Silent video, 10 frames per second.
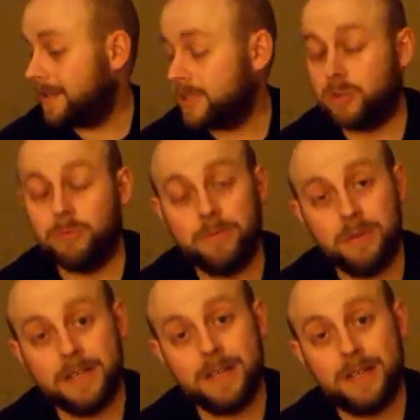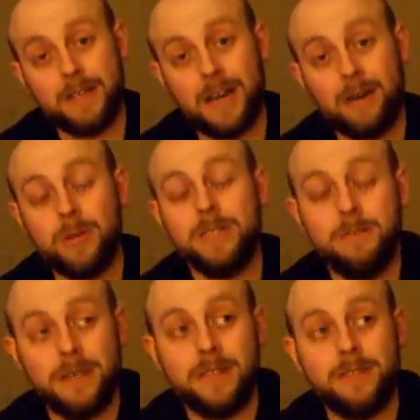So we've made it, I want to
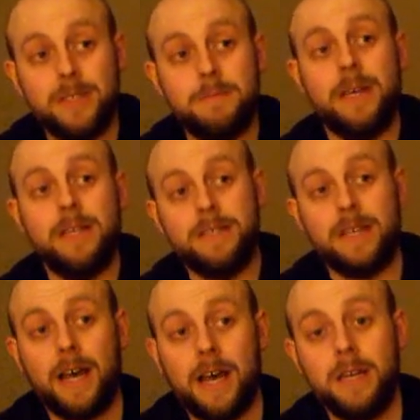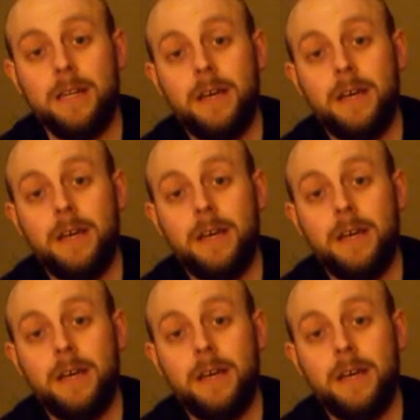make it to as many as I can,